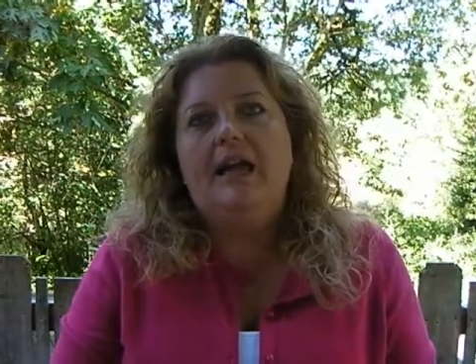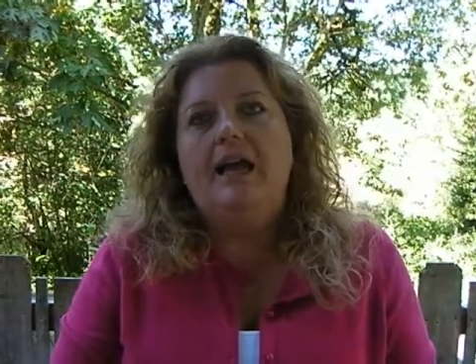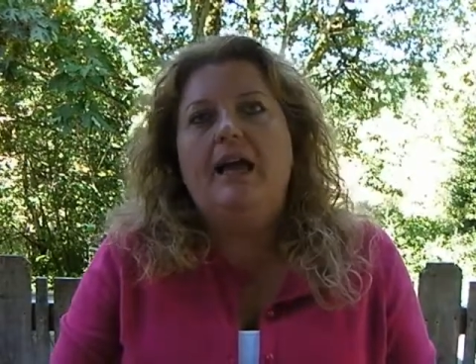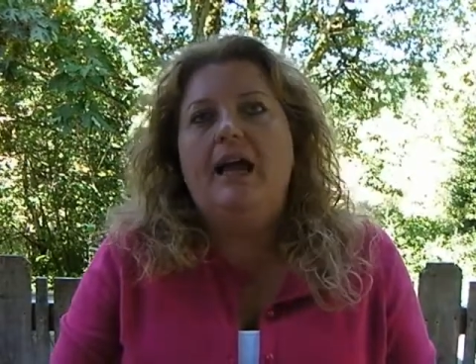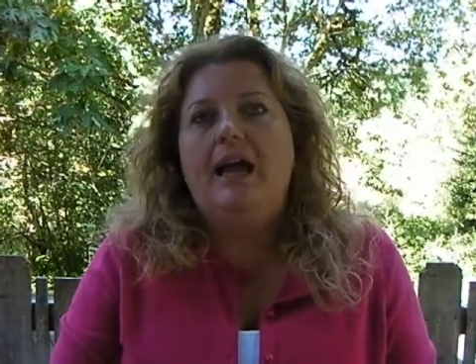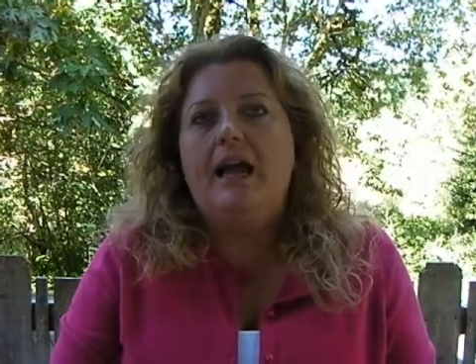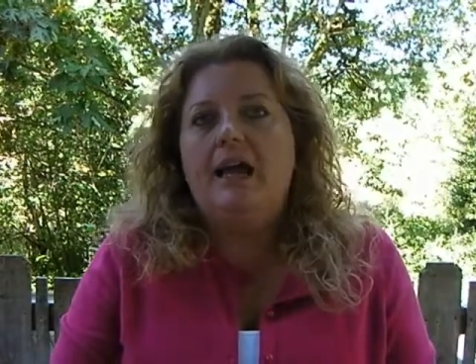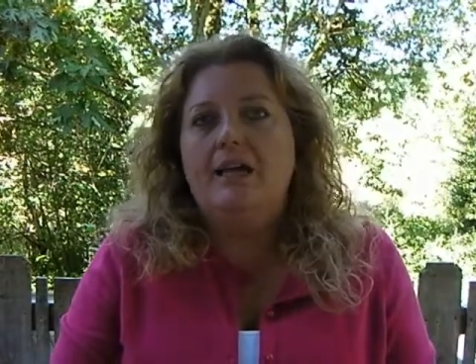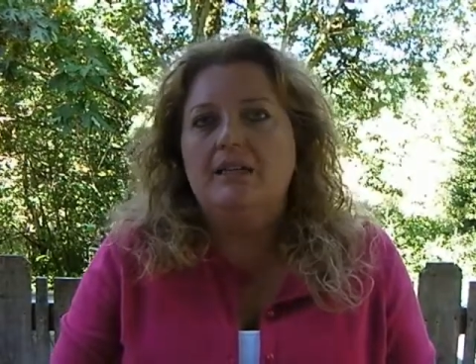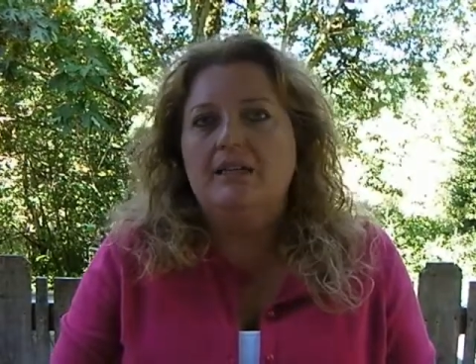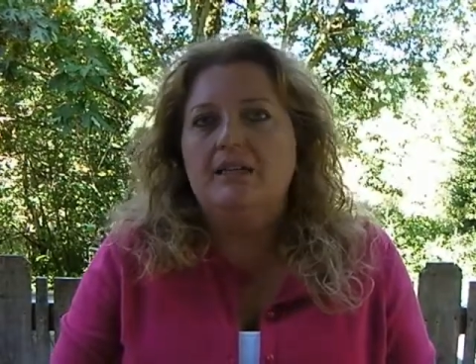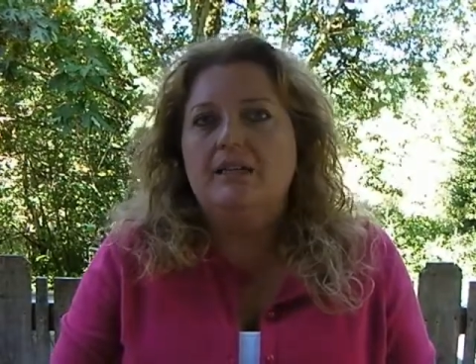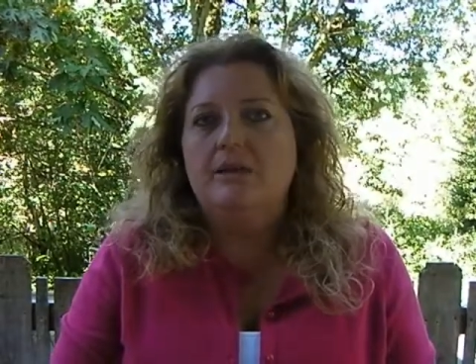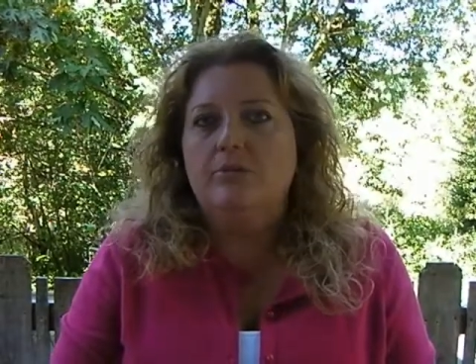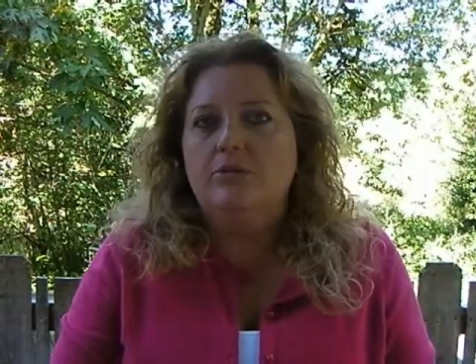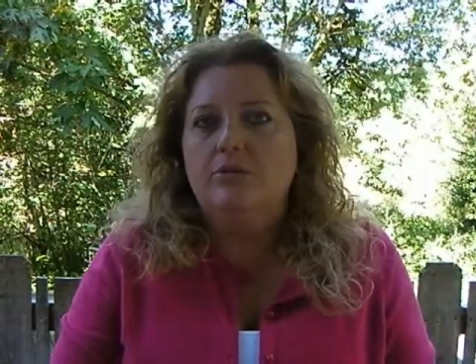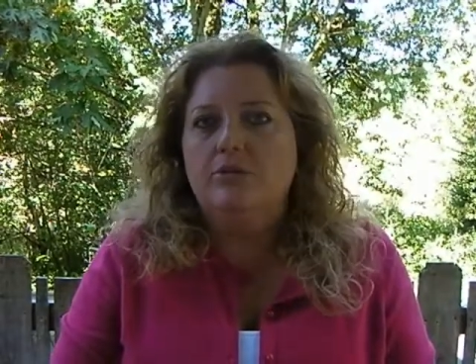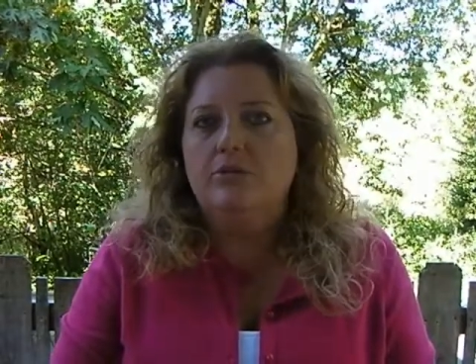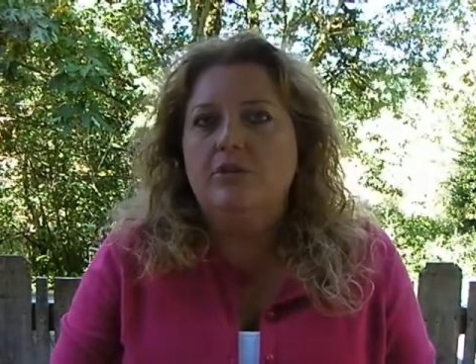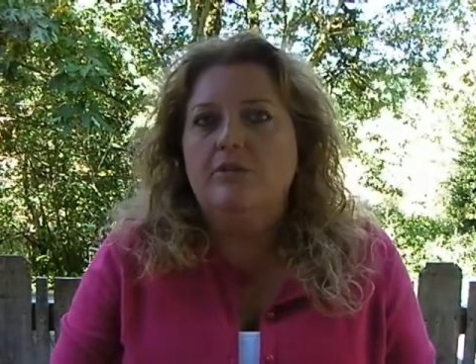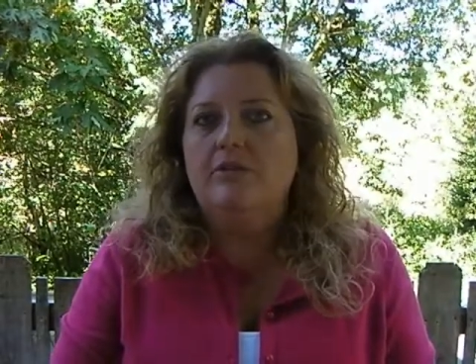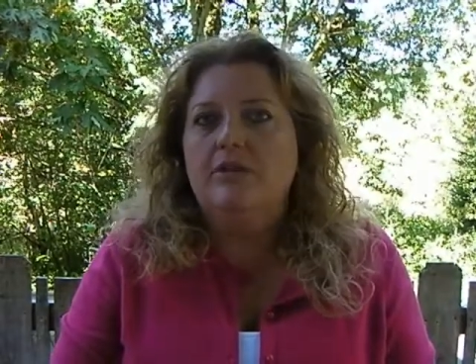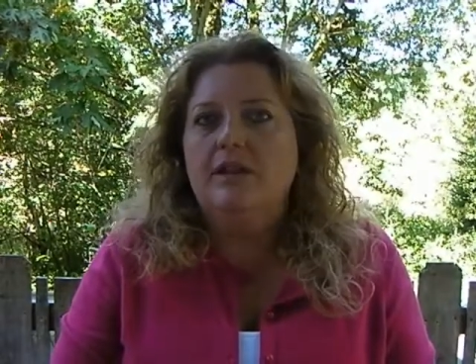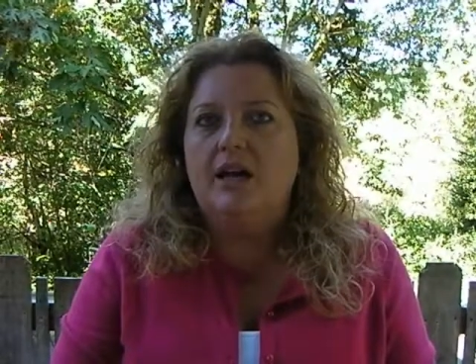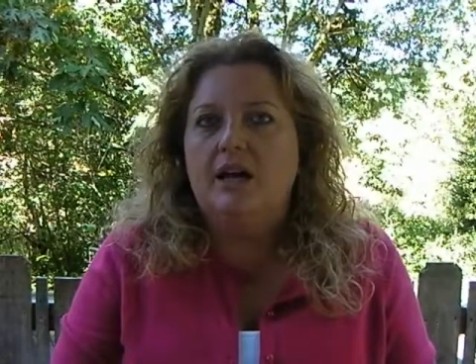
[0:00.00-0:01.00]
has to
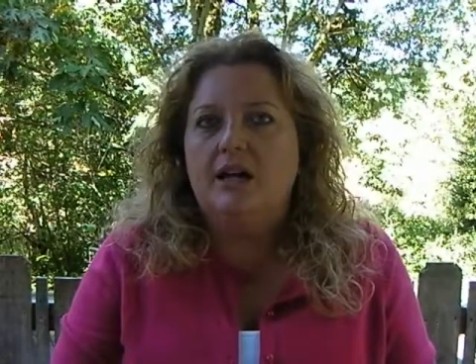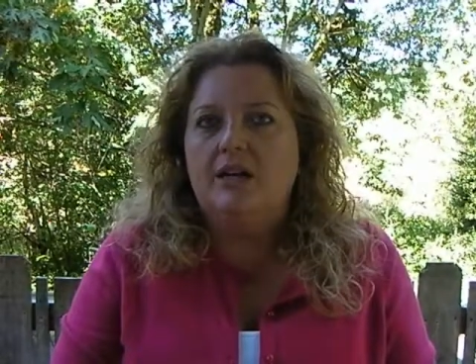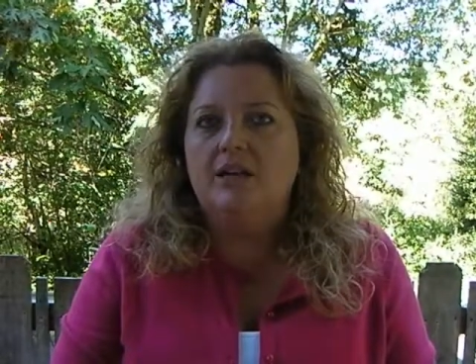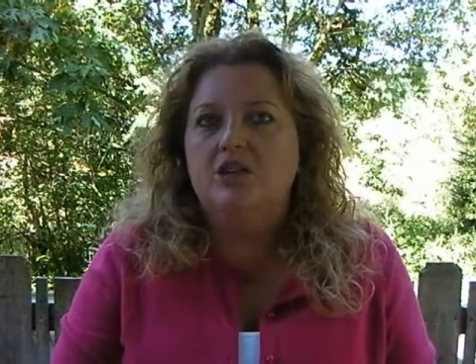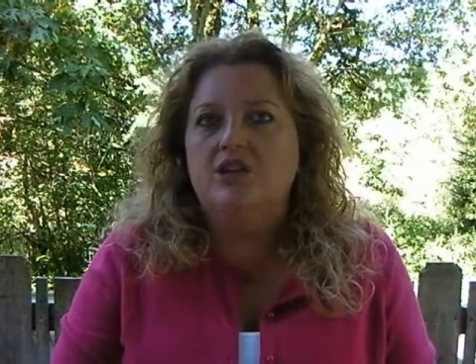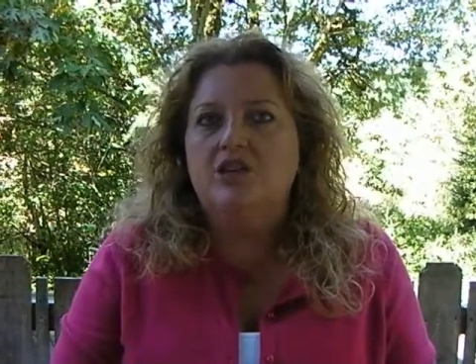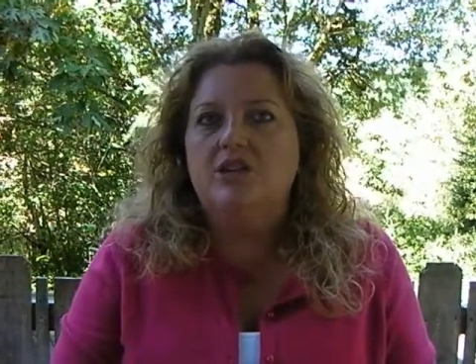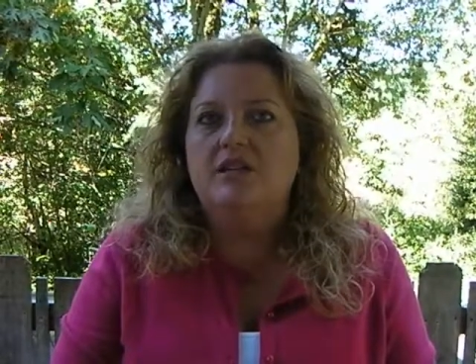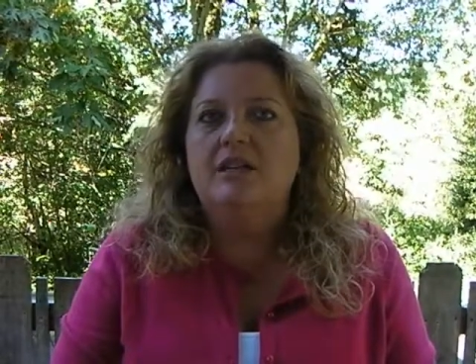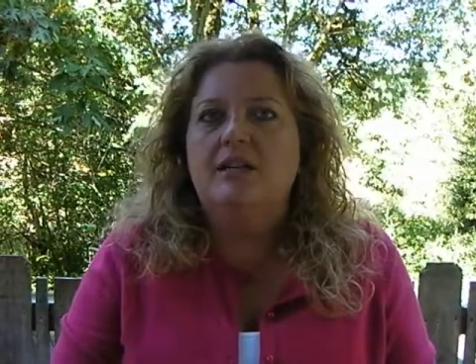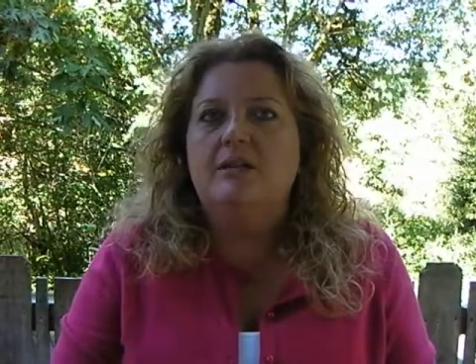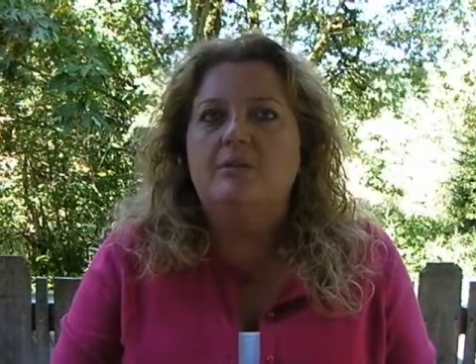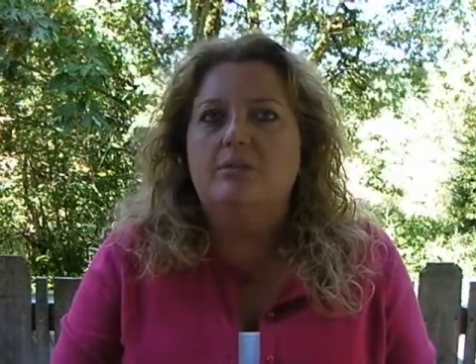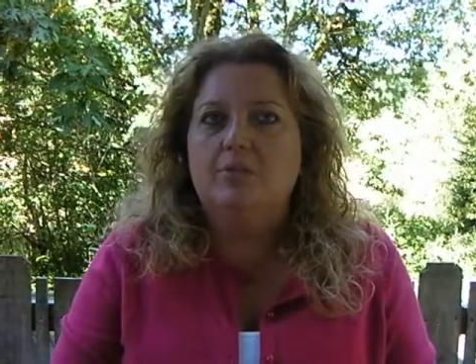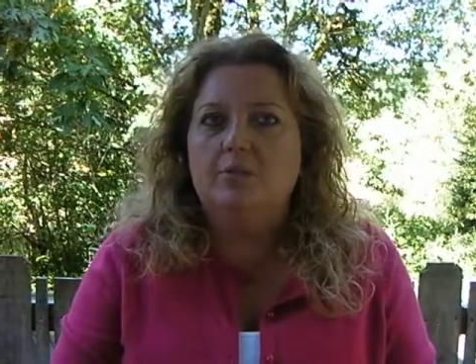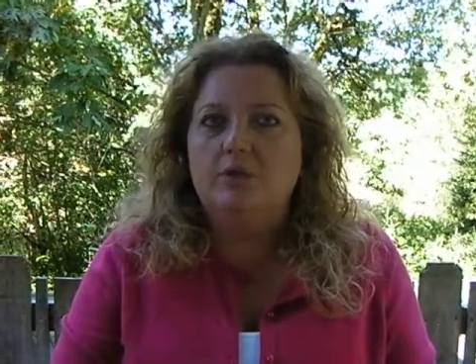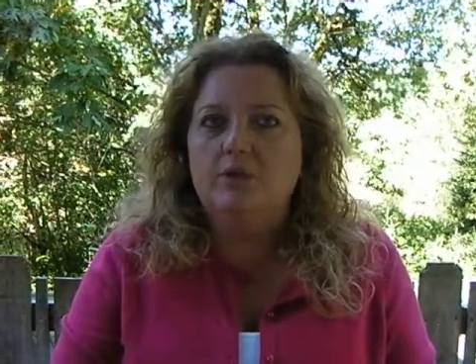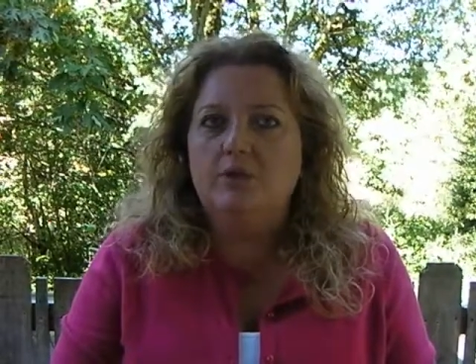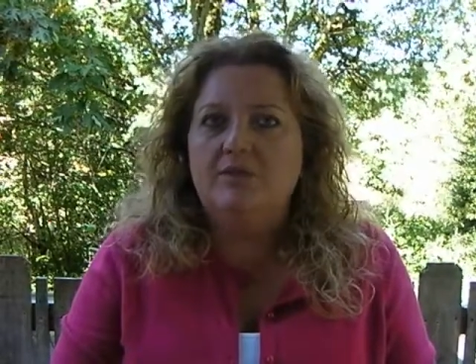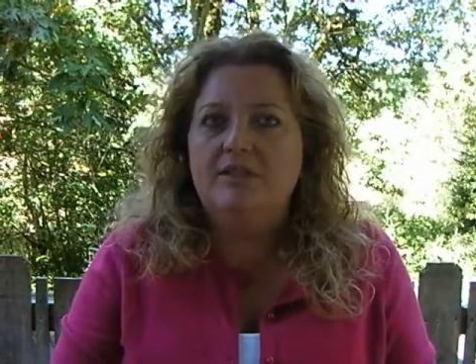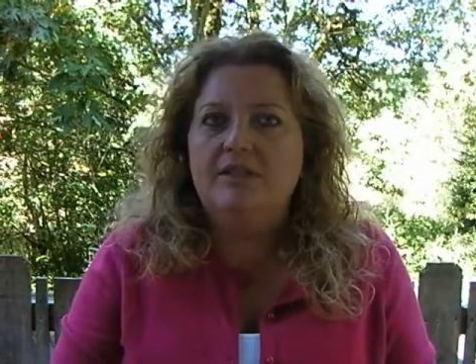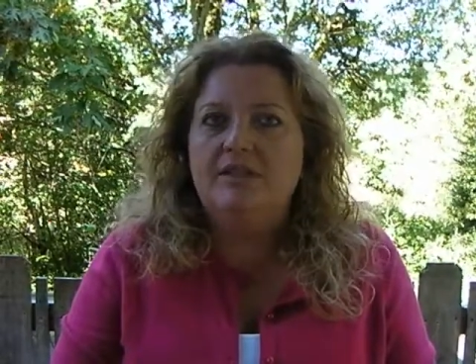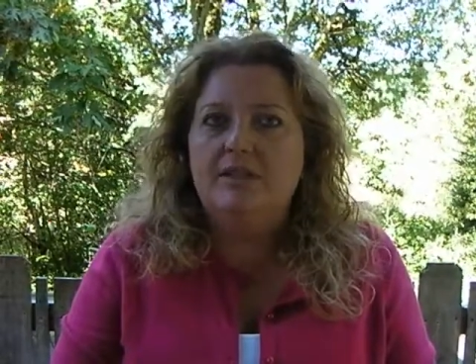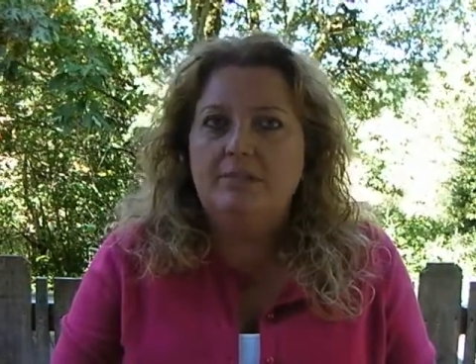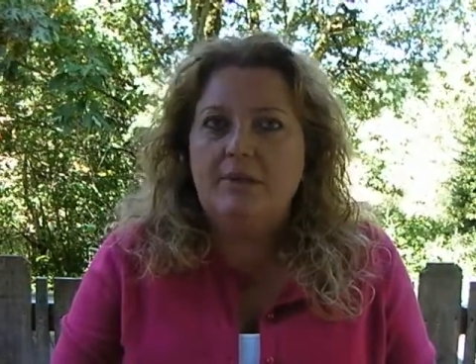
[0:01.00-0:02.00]
prove the oxygen
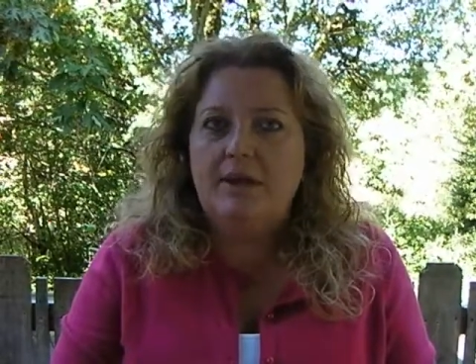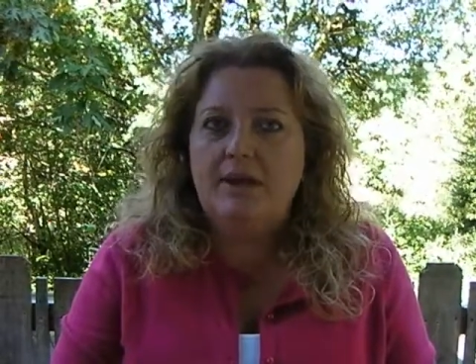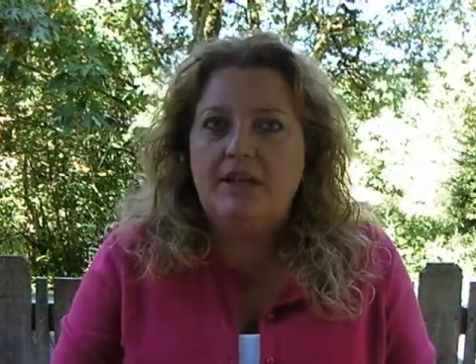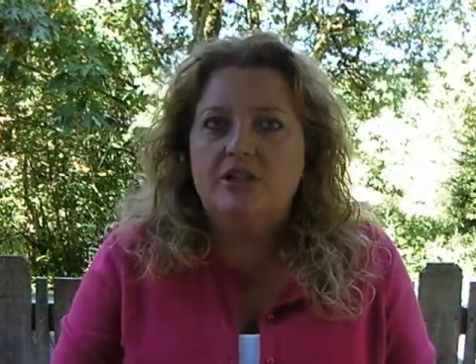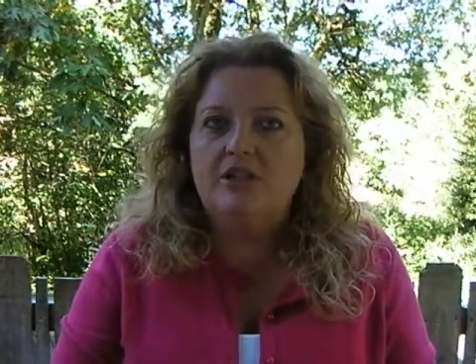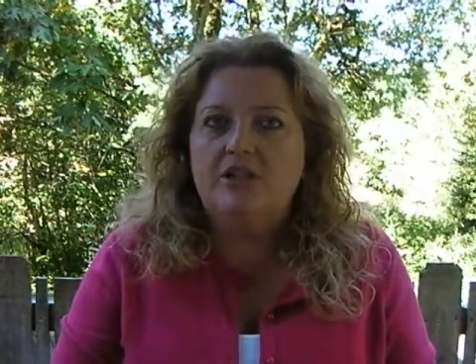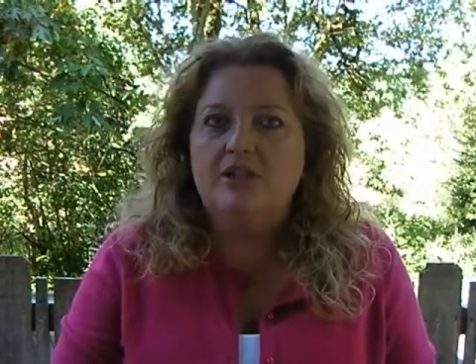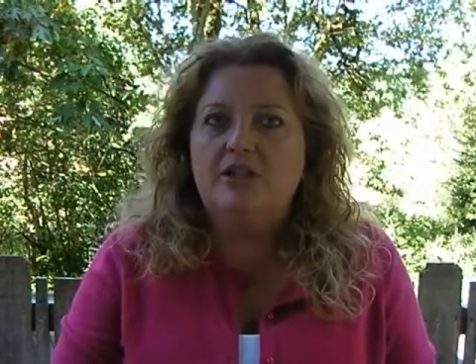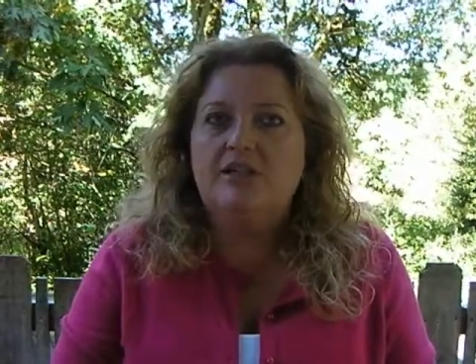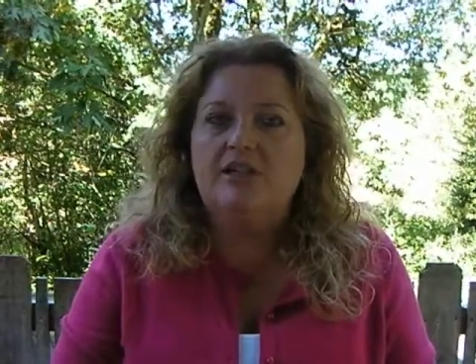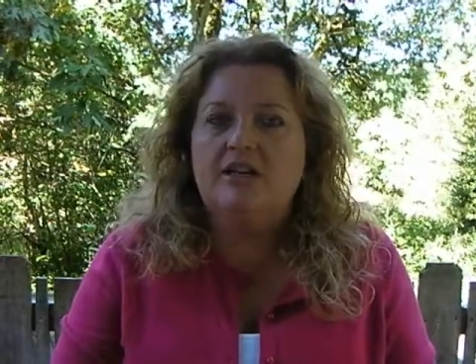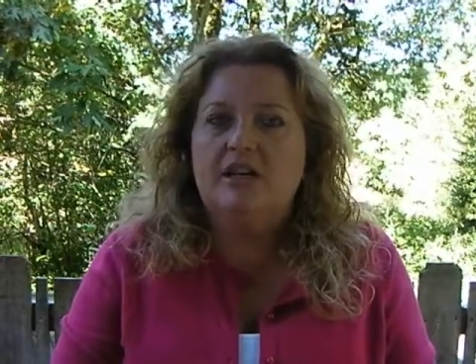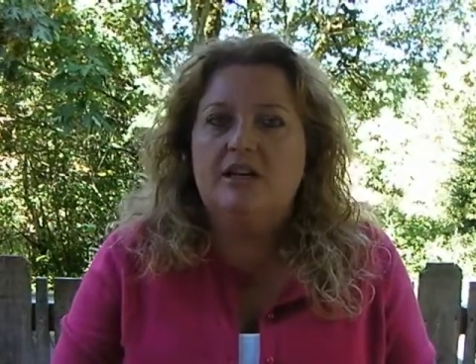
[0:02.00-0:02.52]
improves the patient's